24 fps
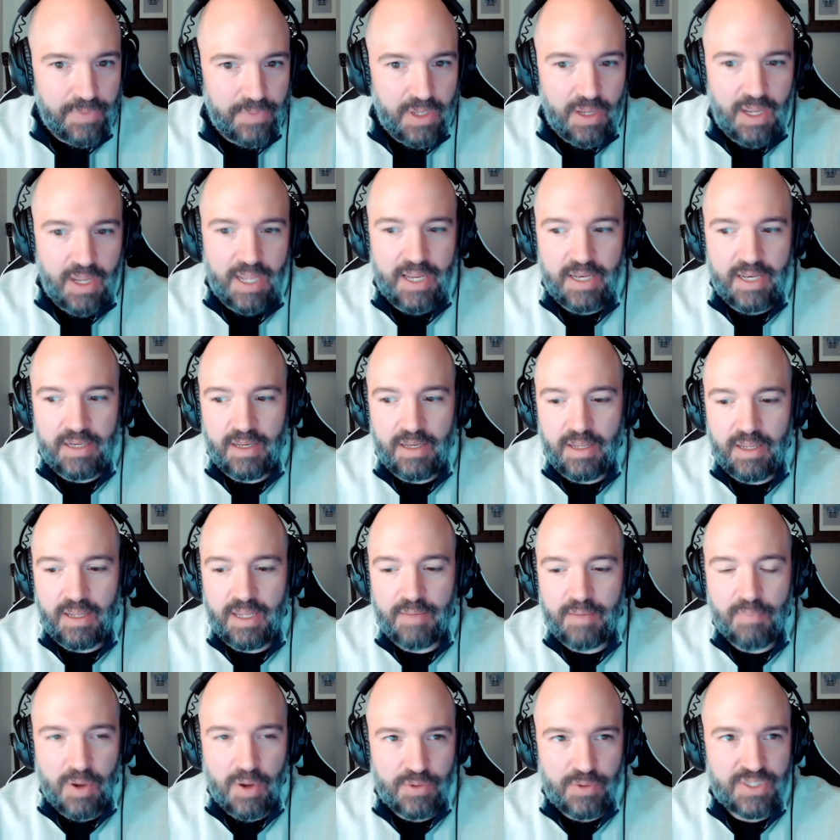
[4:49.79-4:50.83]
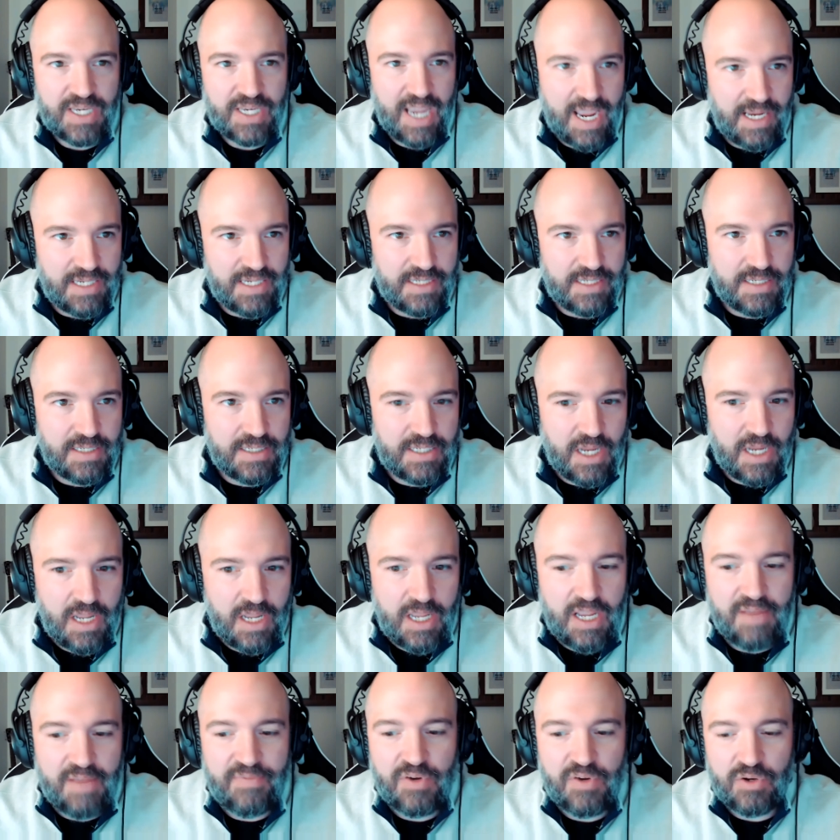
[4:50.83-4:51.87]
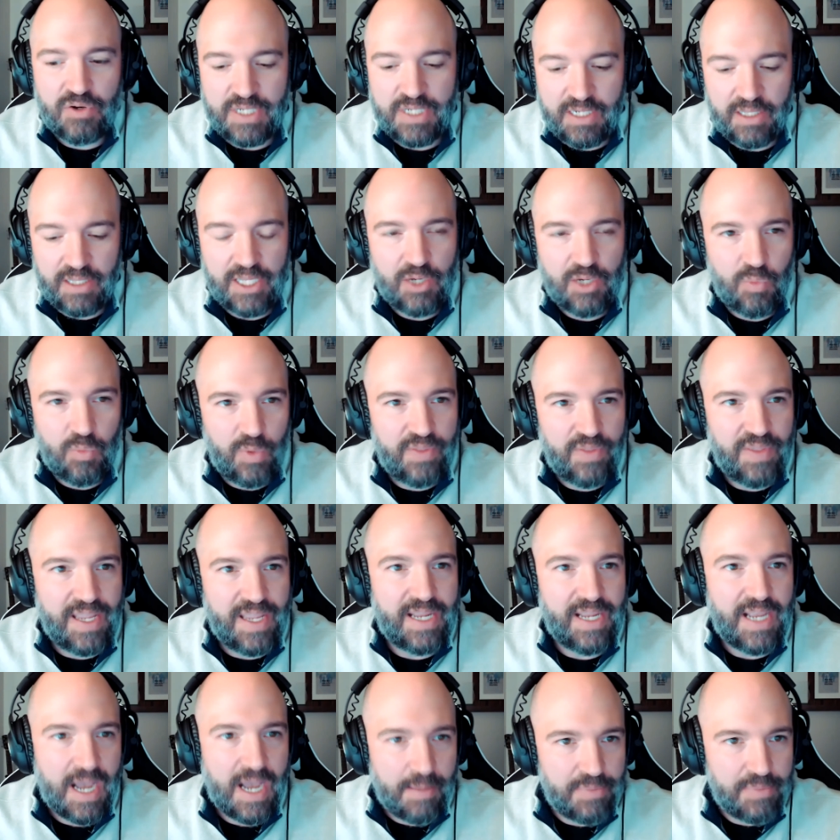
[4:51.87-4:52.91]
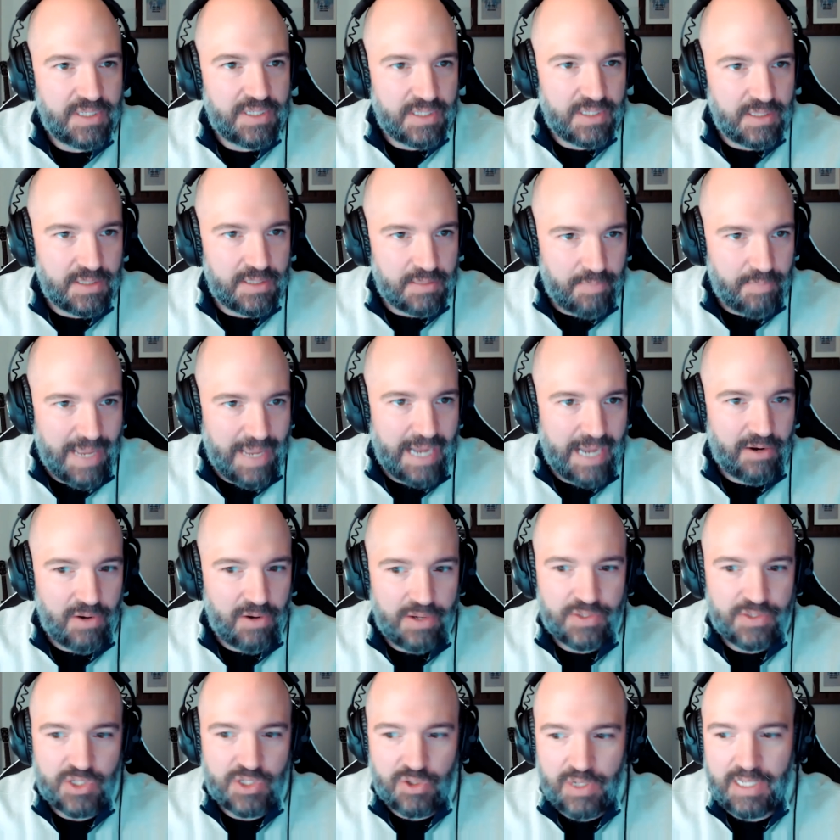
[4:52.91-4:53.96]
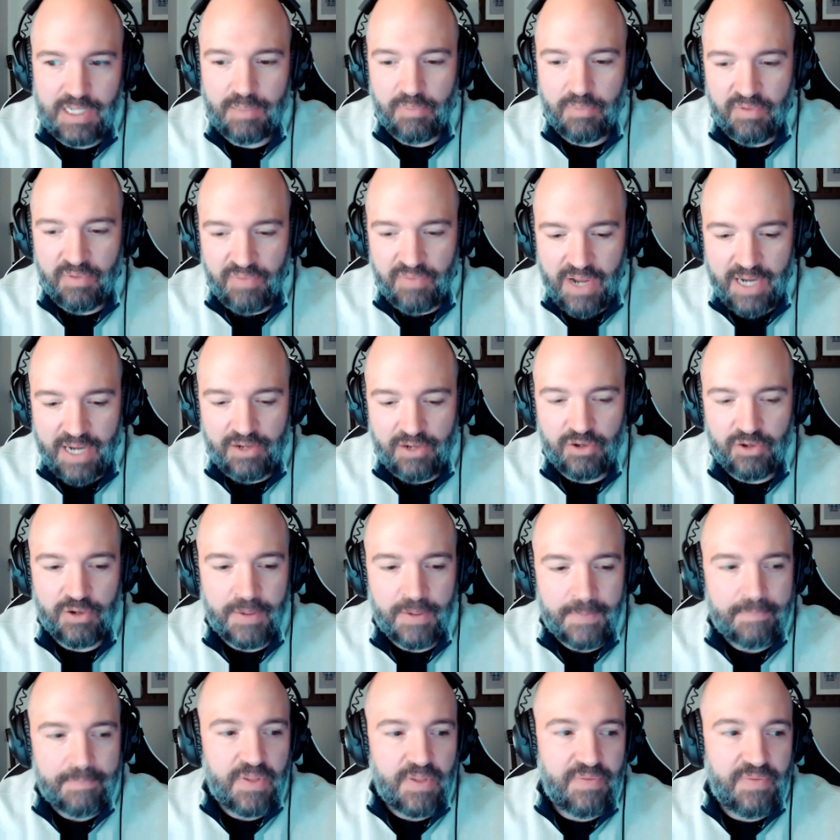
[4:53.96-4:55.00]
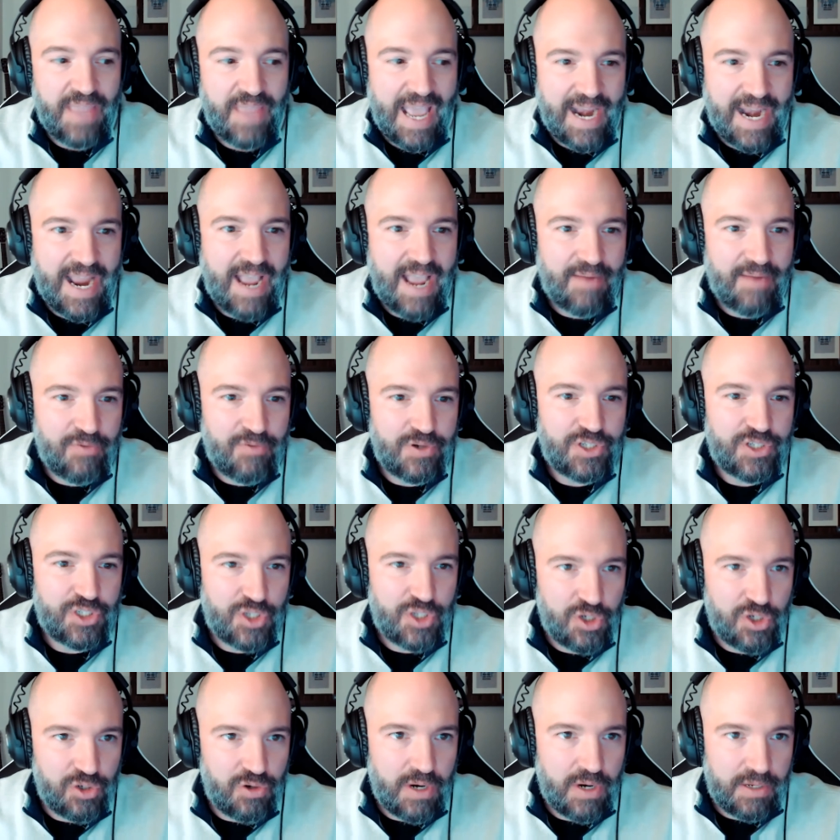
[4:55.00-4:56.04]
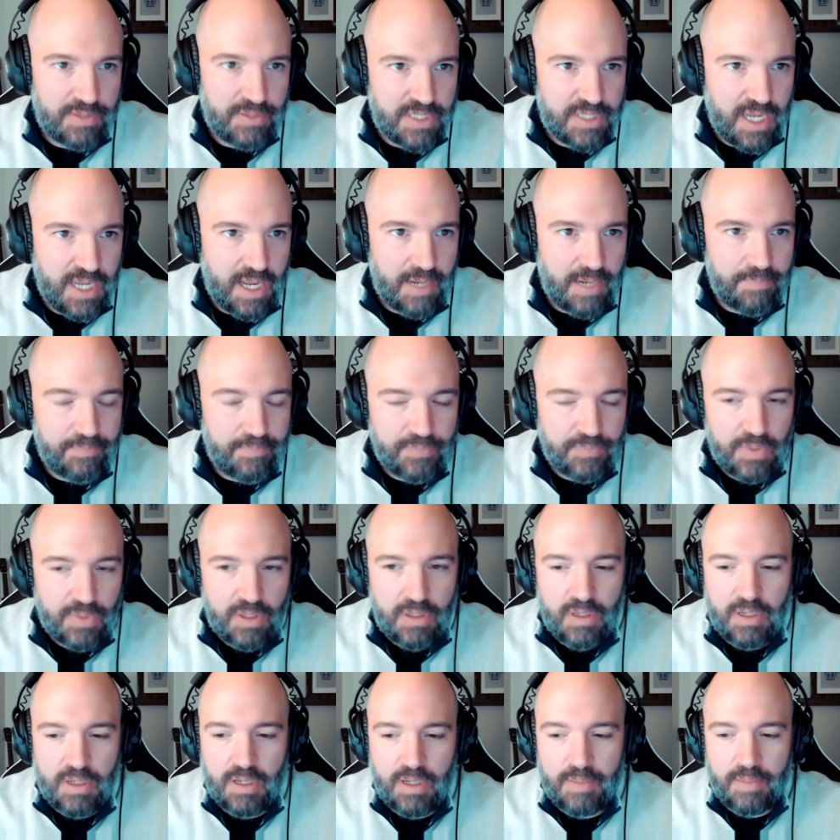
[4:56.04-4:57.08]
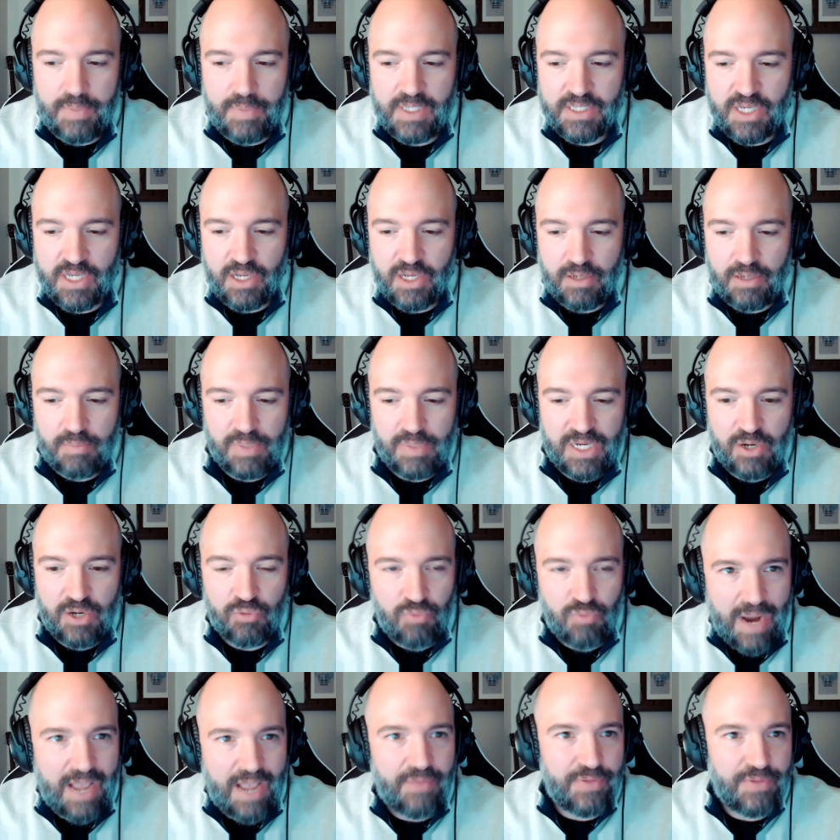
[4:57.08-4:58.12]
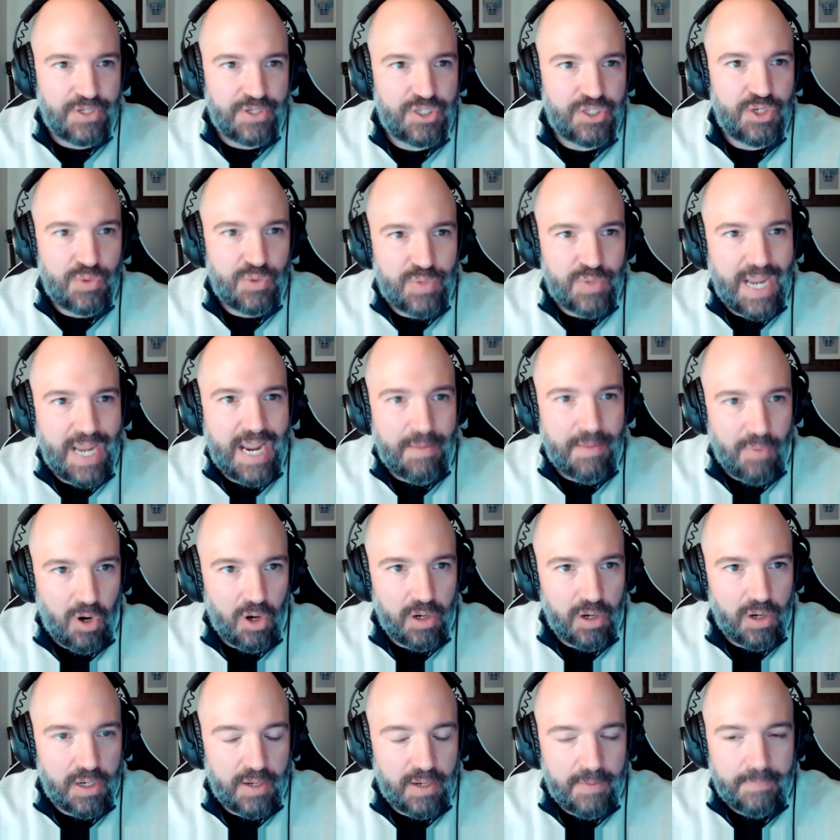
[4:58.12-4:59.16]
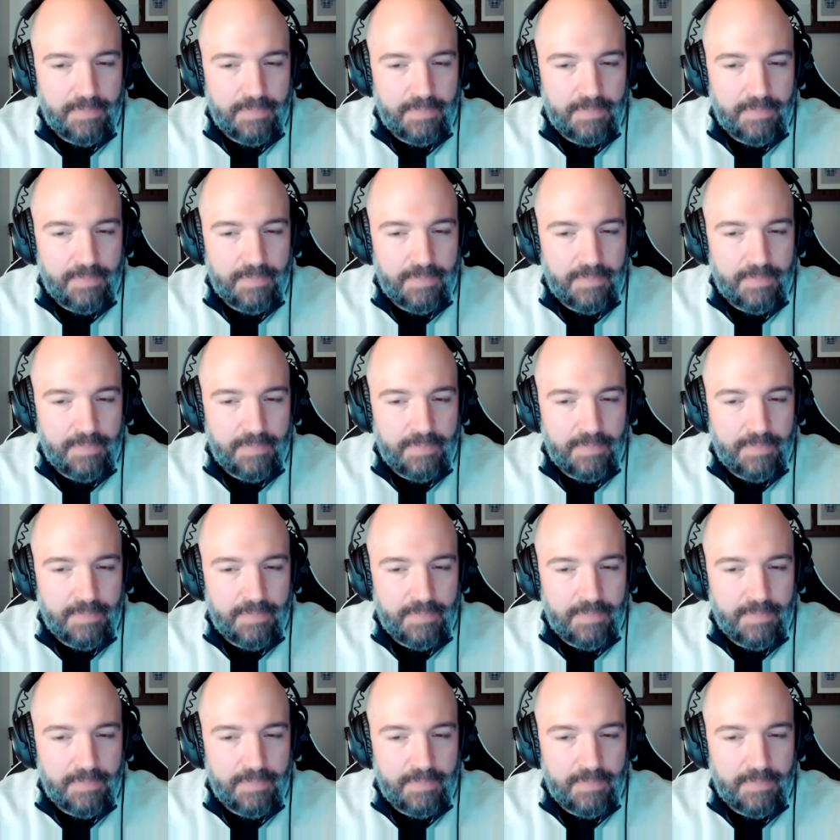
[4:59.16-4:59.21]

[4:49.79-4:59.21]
And in most cases, if you're dealing with a competent background screening provider, that average turnaround time is going to be around the 2-day mark.